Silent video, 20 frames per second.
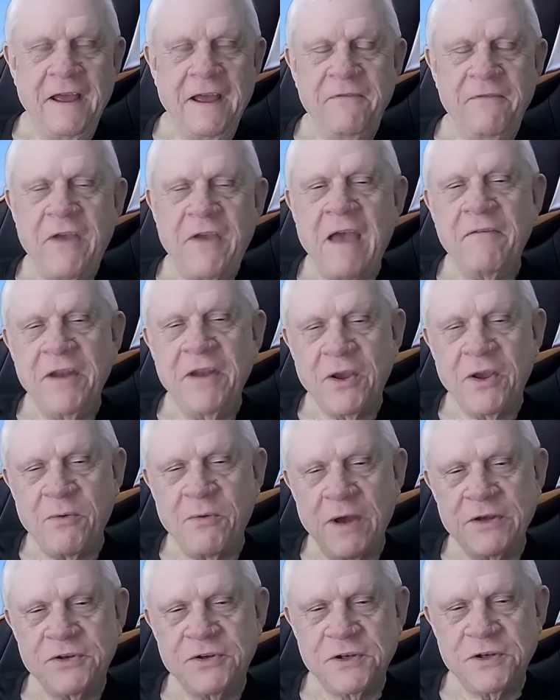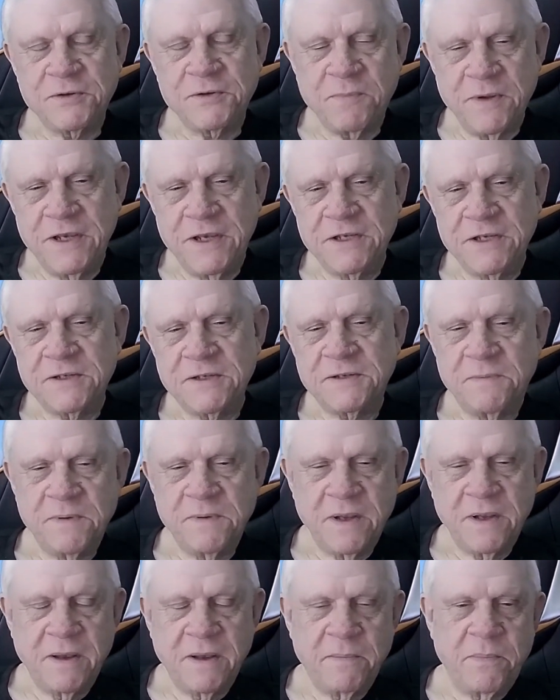If you have any questions, please
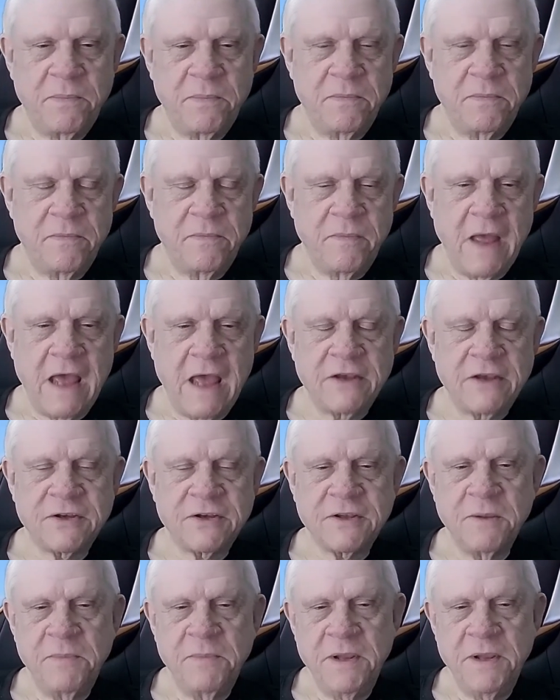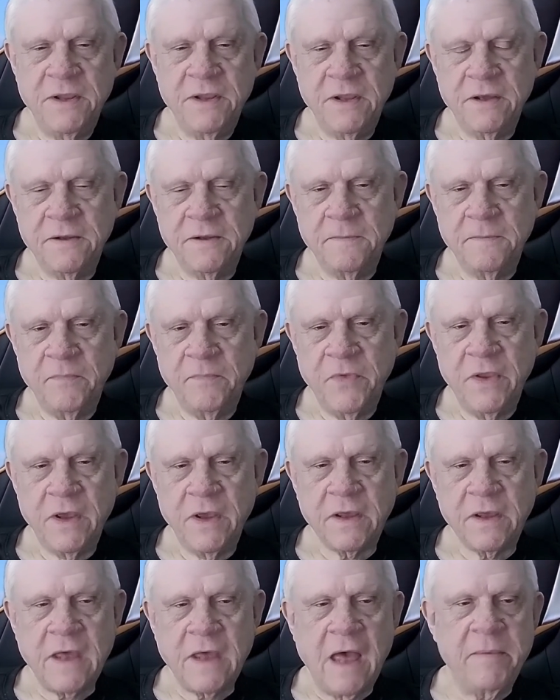ask them in the
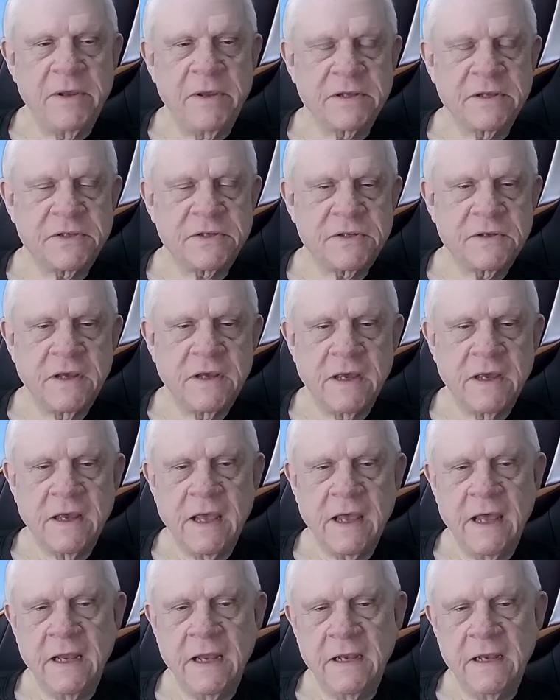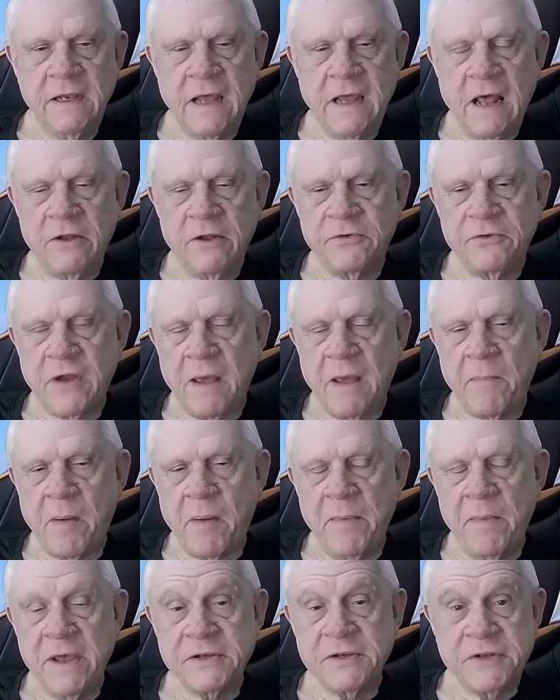comments, and I'll try
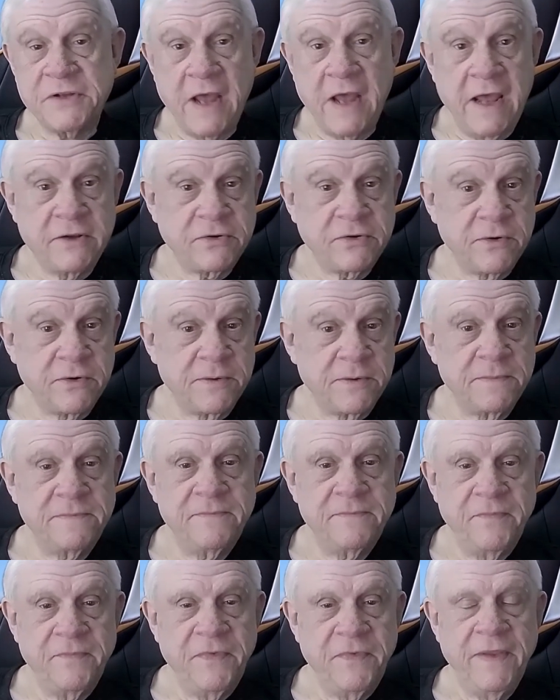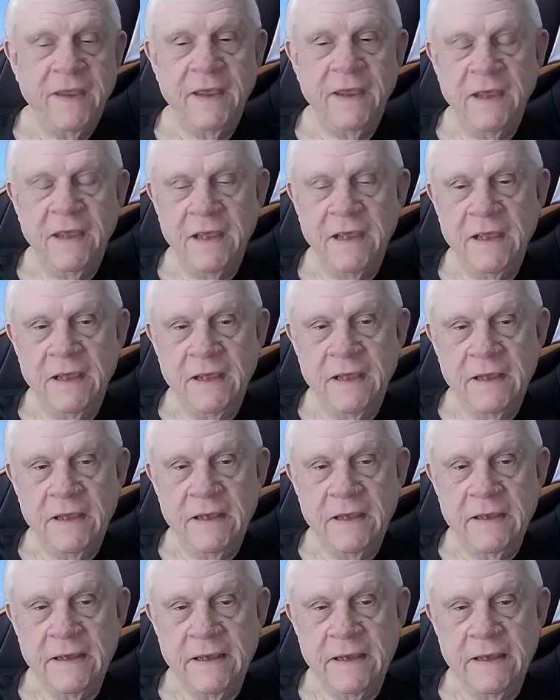my best to answer them.
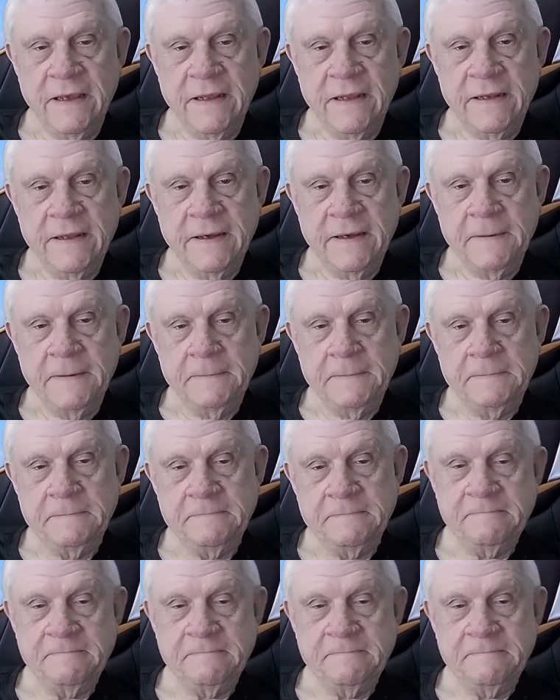And